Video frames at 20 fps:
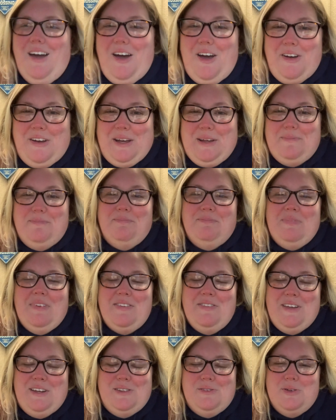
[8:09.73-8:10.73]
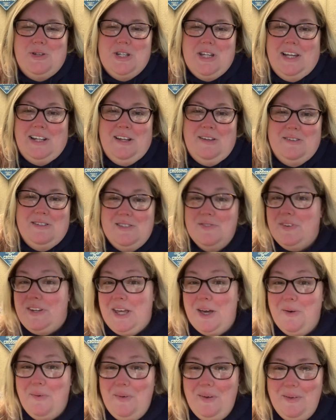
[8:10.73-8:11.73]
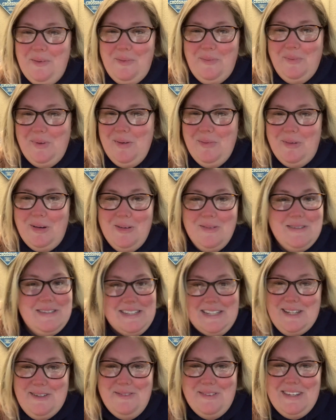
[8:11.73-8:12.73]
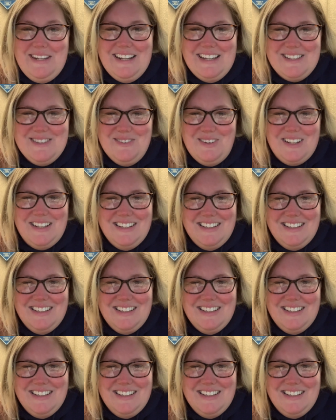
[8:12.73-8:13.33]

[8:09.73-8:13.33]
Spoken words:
All right, thanks for checking out this video. We will see you on the next one.